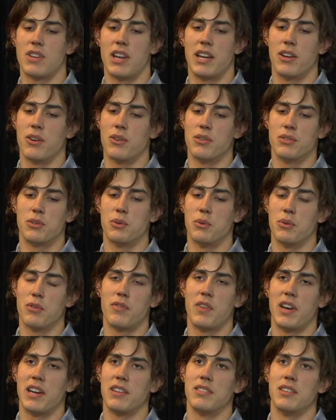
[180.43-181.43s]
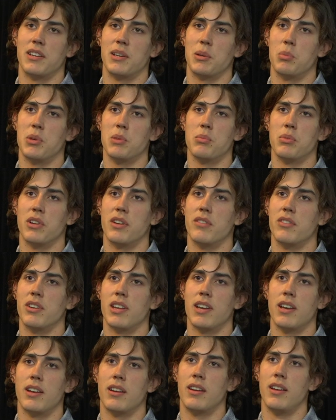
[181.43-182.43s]
I go to school with fascinating people every
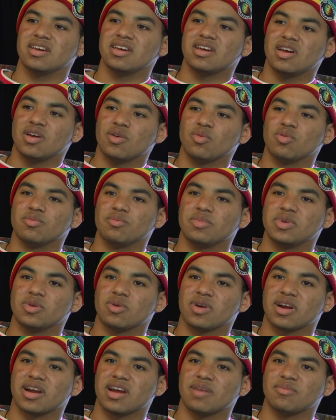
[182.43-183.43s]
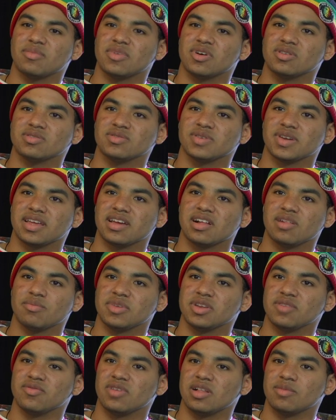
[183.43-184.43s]
day. Wouldn't be where I am now. It's really helped me
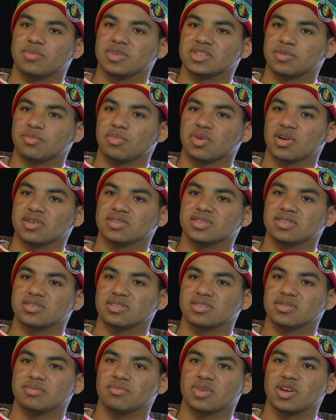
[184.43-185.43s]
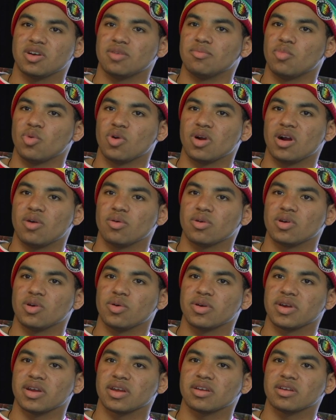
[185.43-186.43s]
develop as a person, become more
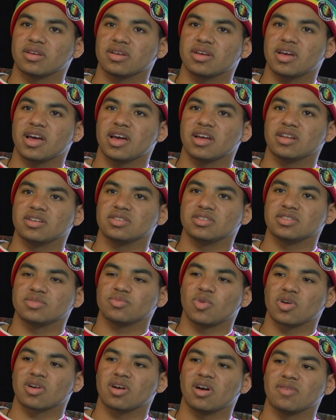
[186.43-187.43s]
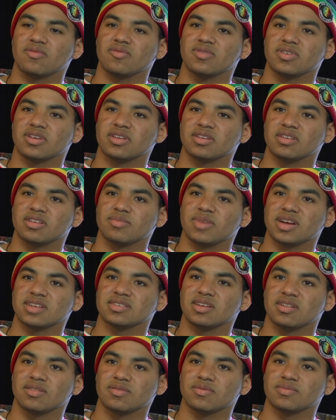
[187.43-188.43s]
outgoing, and just more confident in
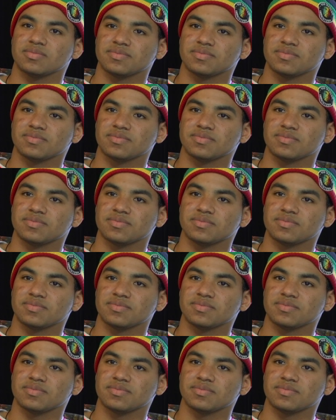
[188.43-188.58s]
myself.